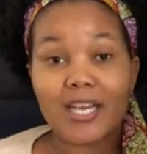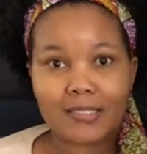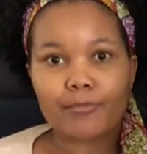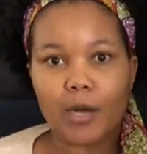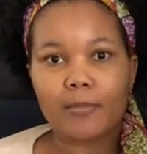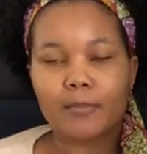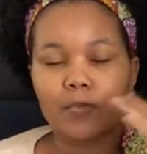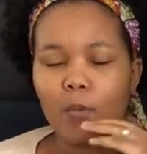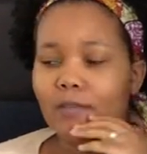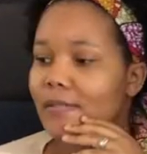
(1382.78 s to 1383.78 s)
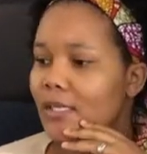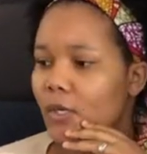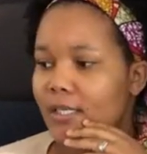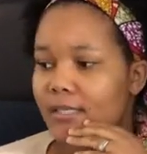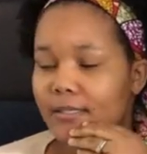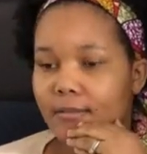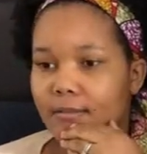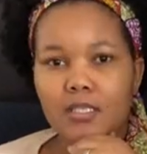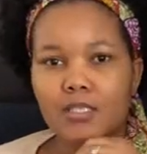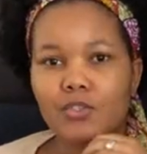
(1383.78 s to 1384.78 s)
has a problem. What do they call it?
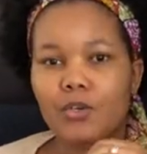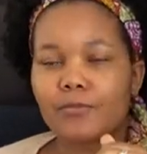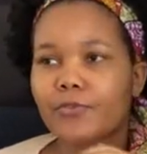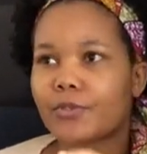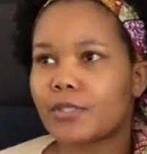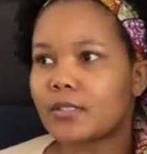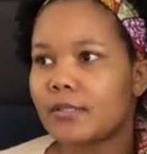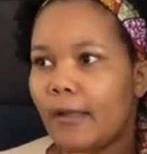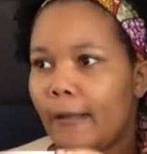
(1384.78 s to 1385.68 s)
There's a term for it.